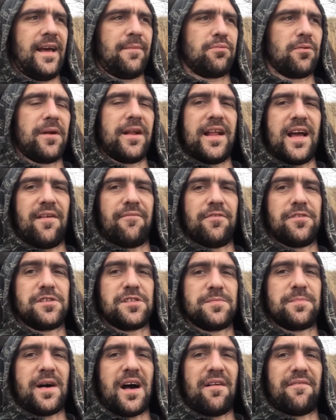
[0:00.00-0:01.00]
Probably the average is
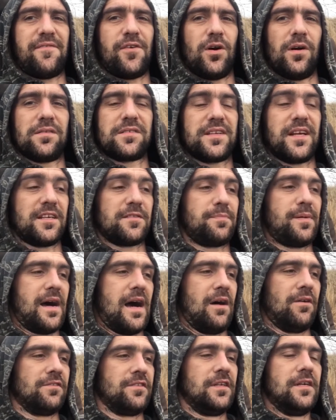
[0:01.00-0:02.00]
about 5-6
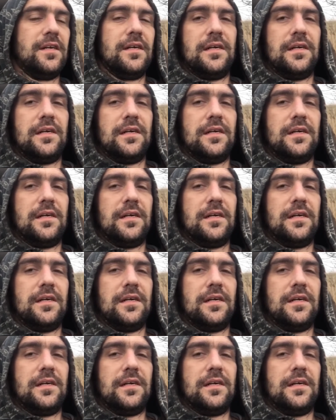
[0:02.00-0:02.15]
pound.